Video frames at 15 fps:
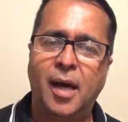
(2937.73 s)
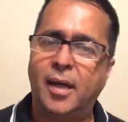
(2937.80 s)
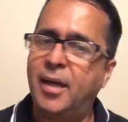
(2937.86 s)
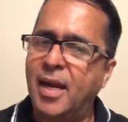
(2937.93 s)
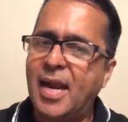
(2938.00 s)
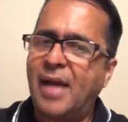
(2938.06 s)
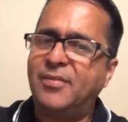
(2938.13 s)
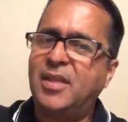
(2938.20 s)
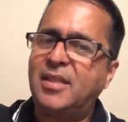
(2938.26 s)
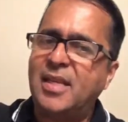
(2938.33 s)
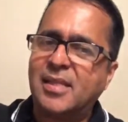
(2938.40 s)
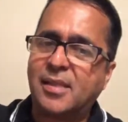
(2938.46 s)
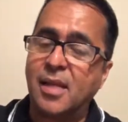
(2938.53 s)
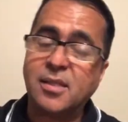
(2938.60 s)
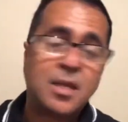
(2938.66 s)
And he didn't have the
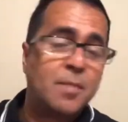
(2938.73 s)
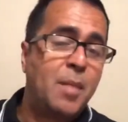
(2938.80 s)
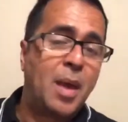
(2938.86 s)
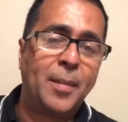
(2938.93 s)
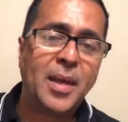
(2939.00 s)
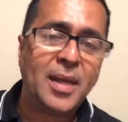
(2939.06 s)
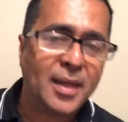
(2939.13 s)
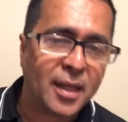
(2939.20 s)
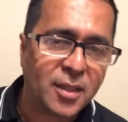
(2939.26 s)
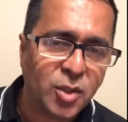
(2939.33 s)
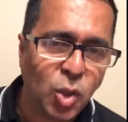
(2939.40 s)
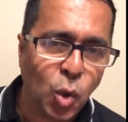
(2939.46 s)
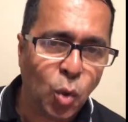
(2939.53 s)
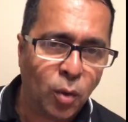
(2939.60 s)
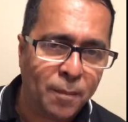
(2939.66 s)
decency, maybe he
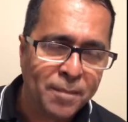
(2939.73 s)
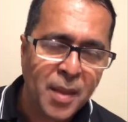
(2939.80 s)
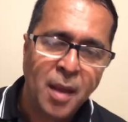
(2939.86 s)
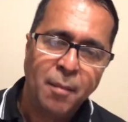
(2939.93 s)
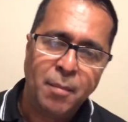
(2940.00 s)
didn't know.